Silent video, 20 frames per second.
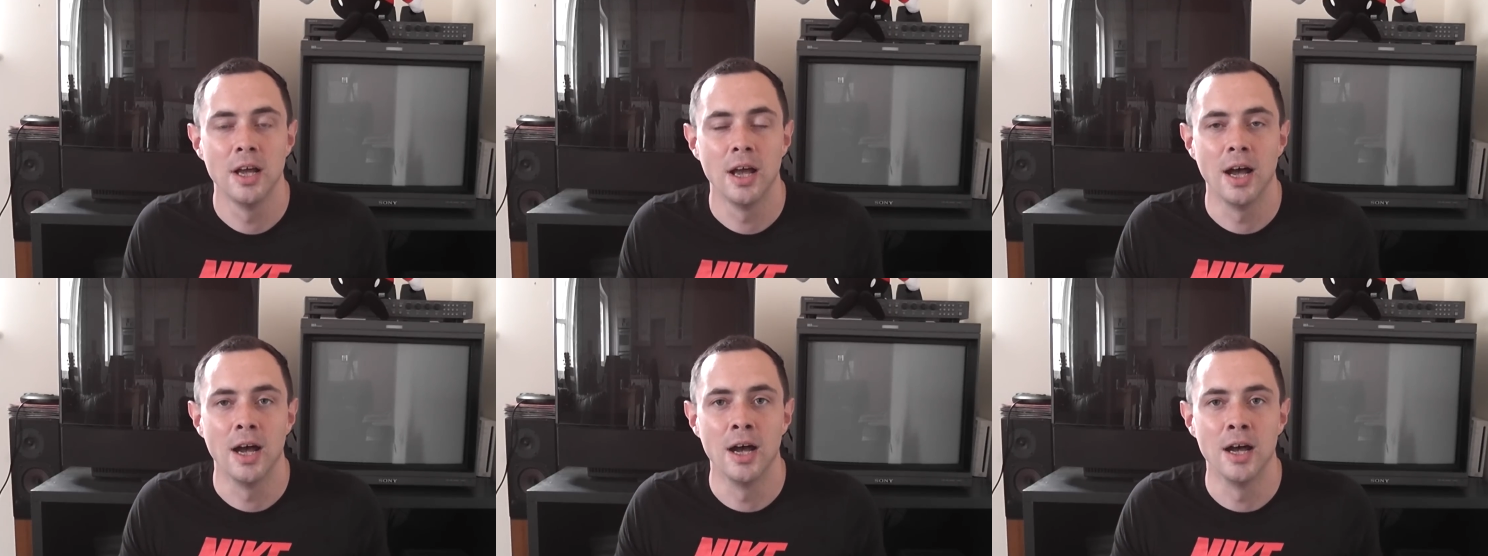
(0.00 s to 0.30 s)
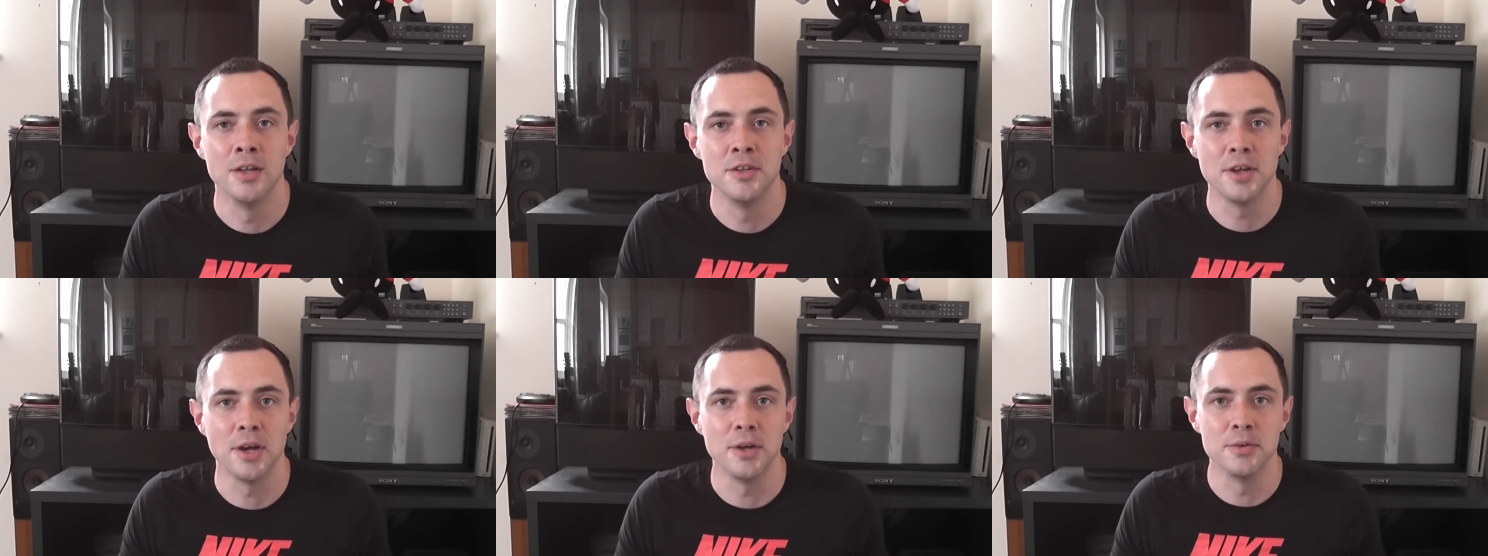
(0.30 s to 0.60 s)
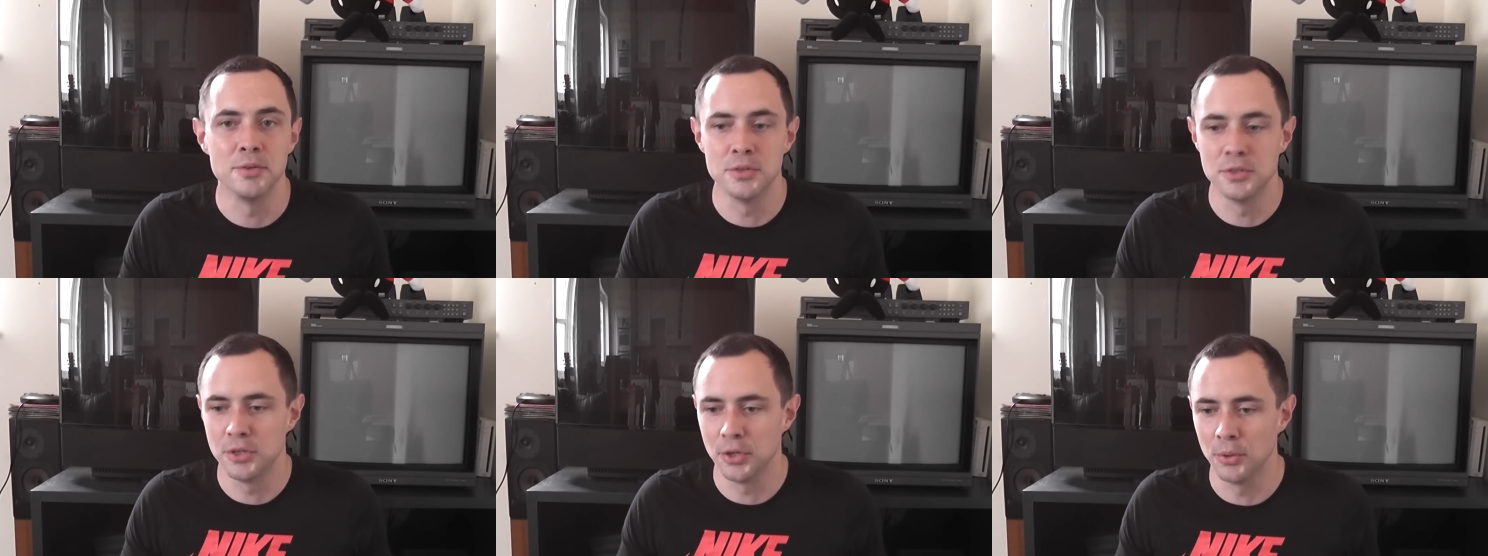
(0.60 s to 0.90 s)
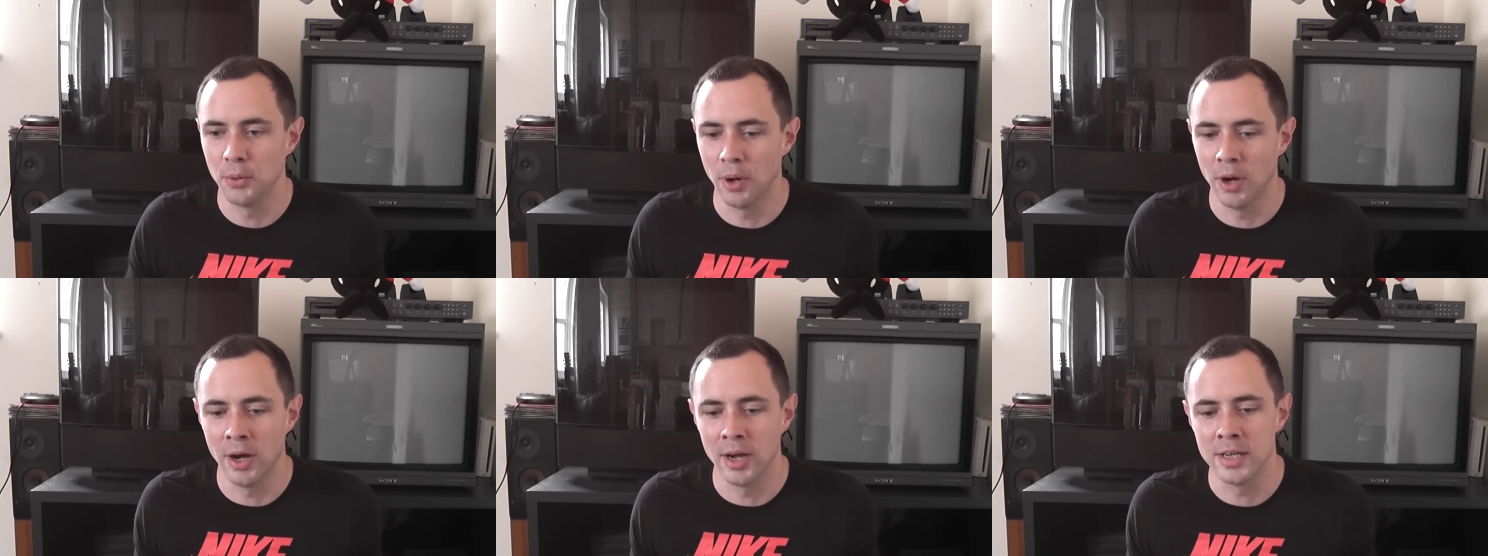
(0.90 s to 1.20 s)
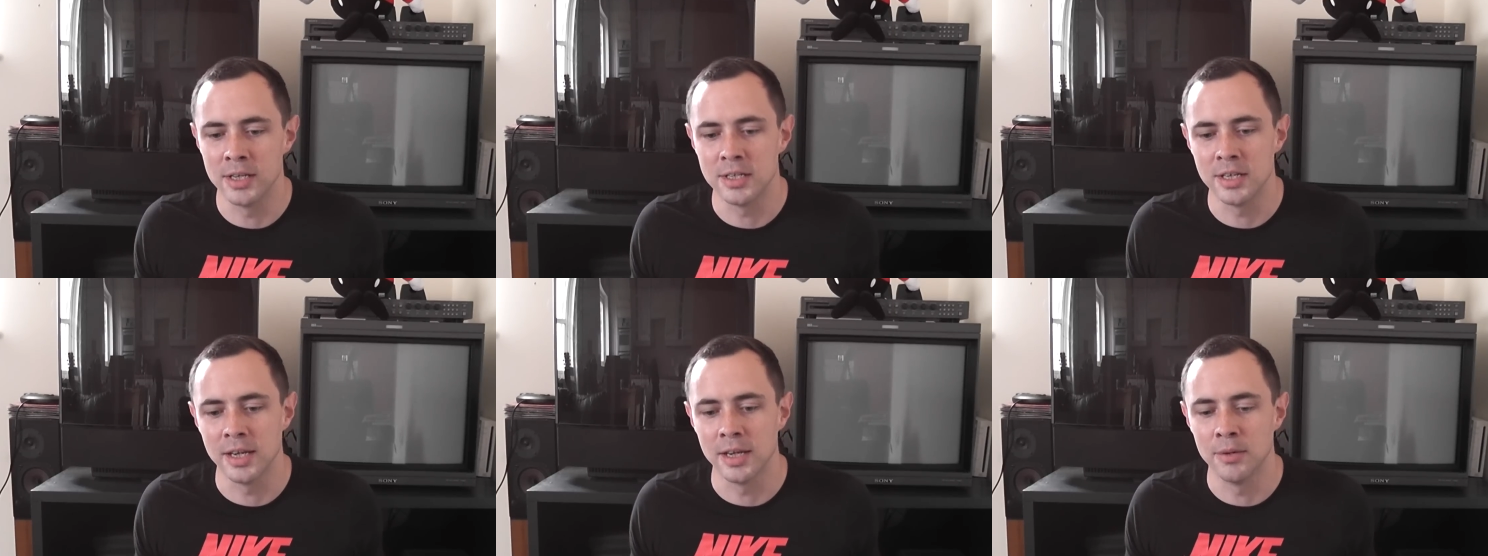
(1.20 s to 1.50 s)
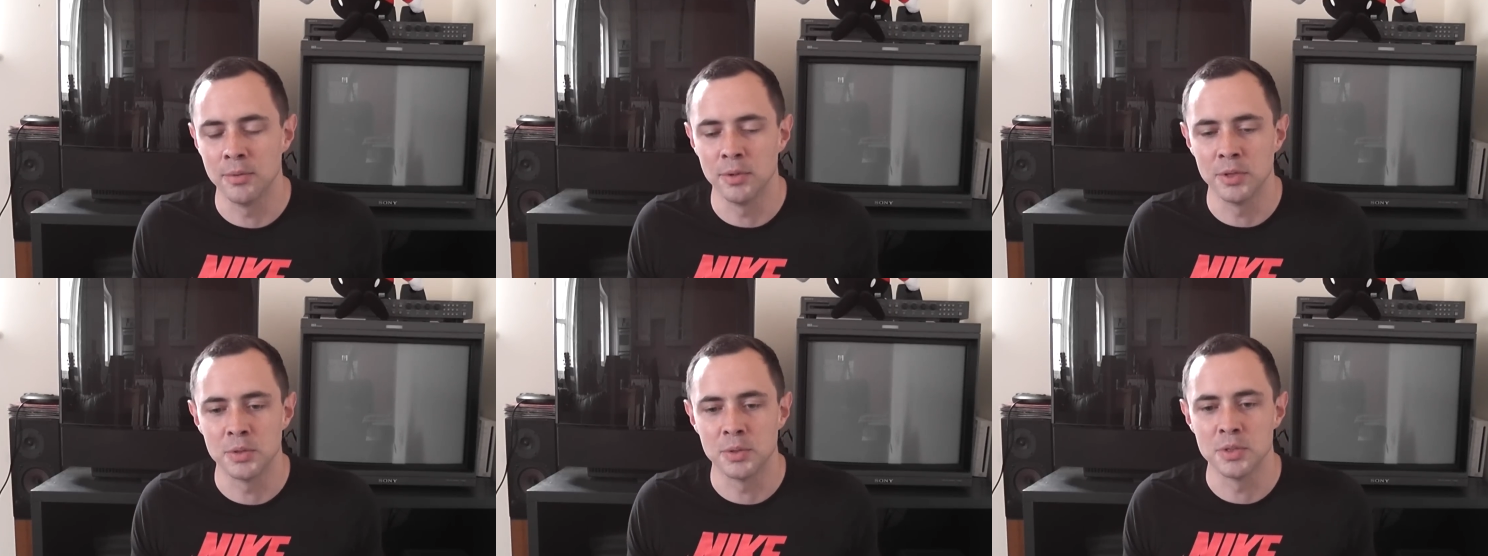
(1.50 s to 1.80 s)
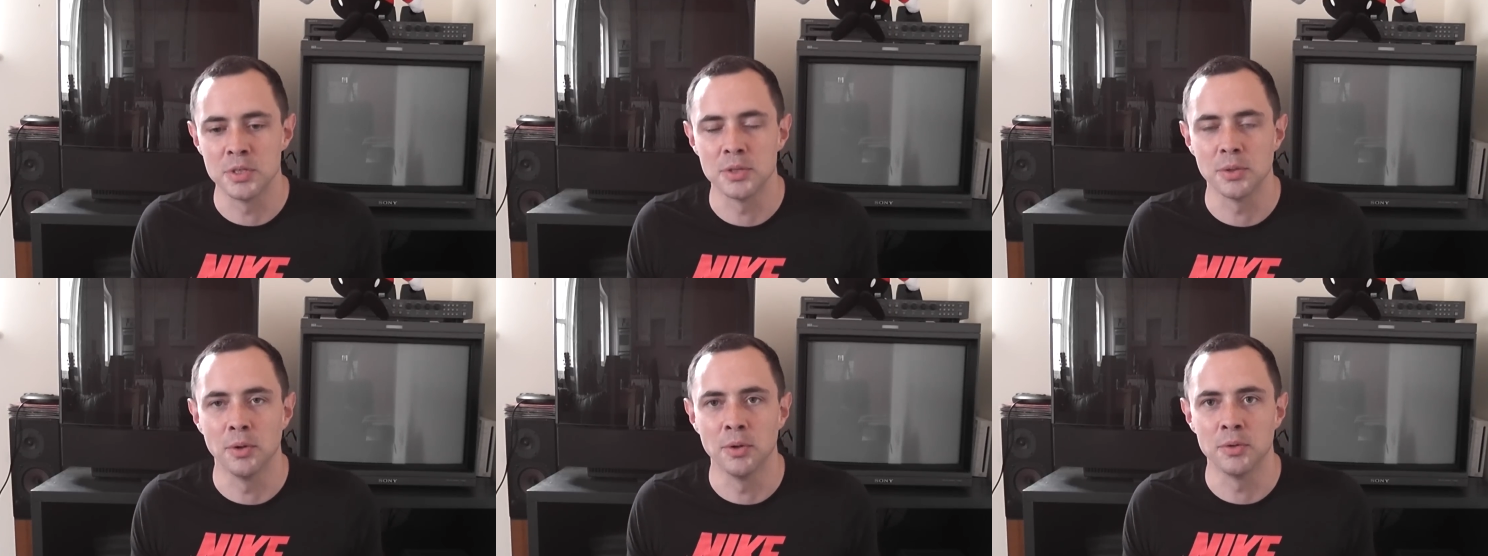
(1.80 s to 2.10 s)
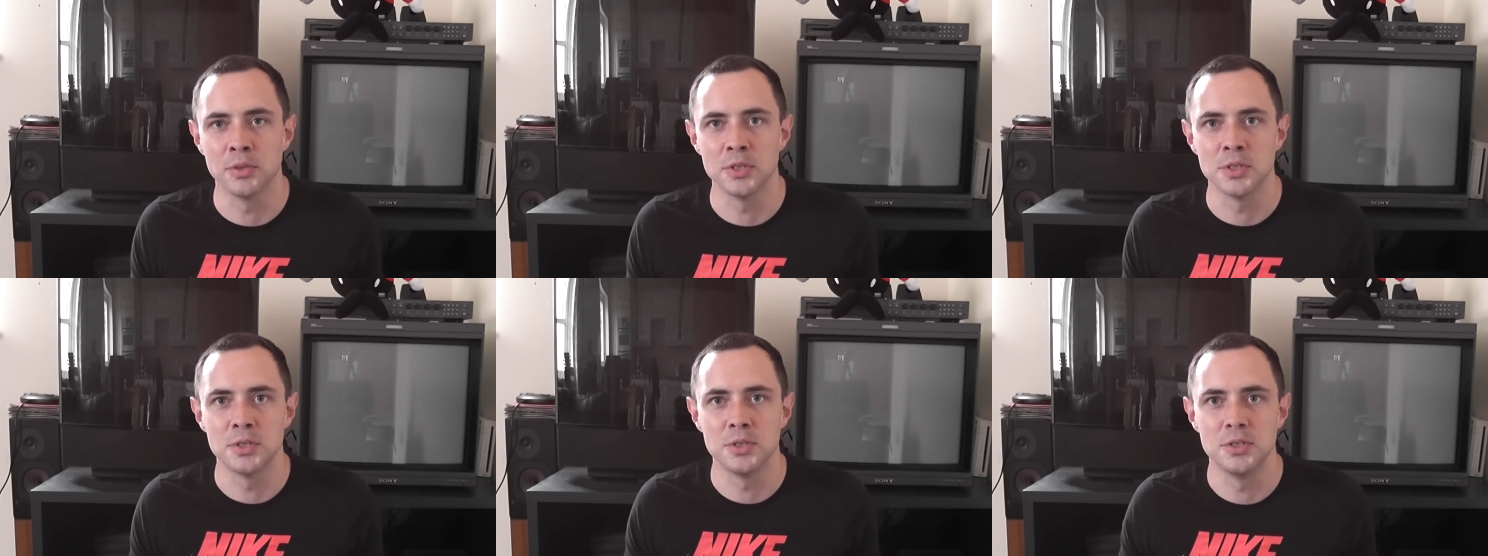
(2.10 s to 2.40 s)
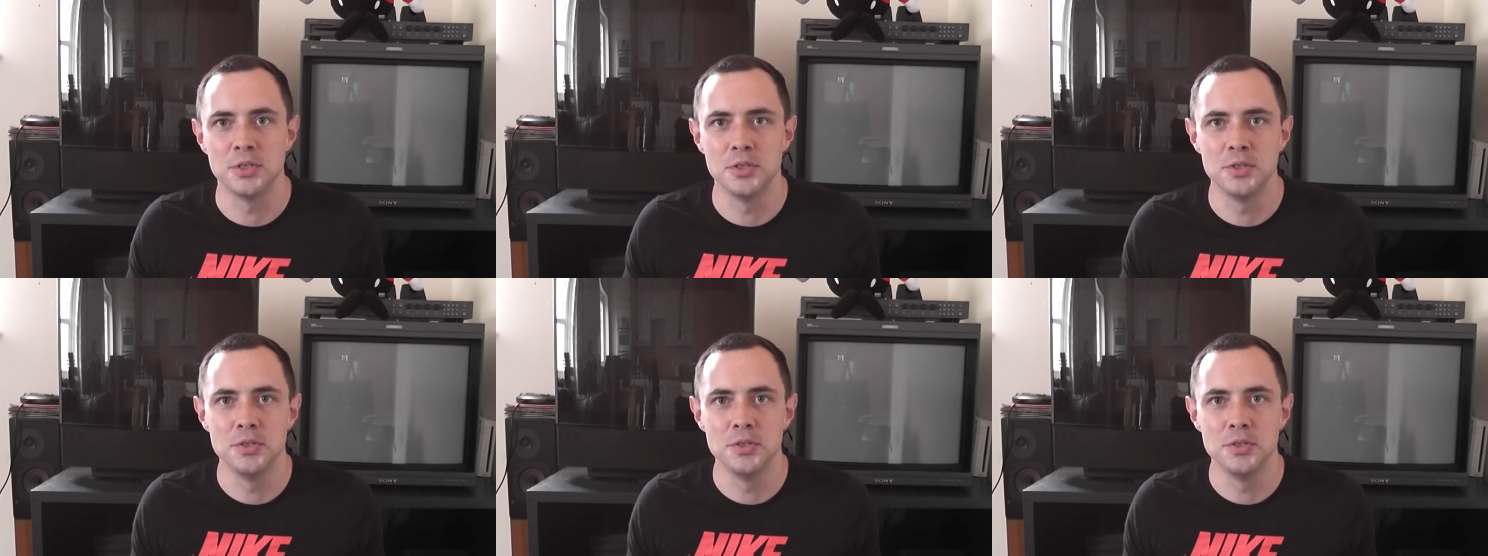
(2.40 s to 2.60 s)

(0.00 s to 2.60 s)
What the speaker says: Don't do what I did, which was sort of just